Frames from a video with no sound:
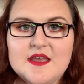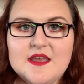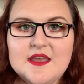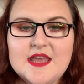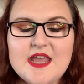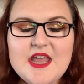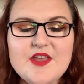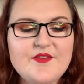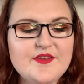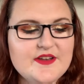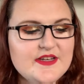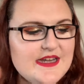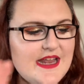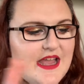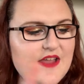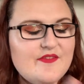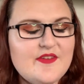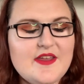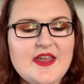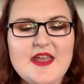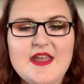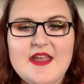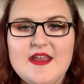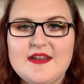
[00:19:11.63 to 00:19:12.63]
If it didn't have it
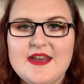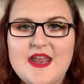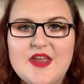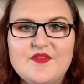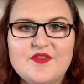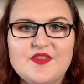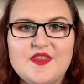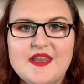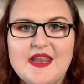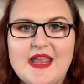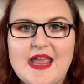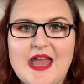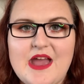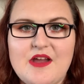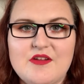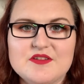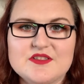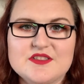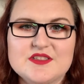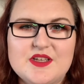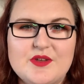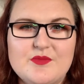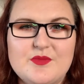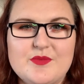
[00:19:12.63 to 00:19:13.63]
in, everything
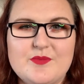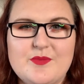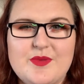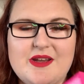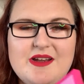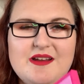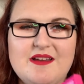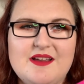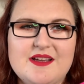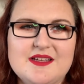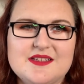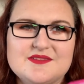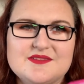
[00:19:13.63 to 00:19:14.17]
else I would be like,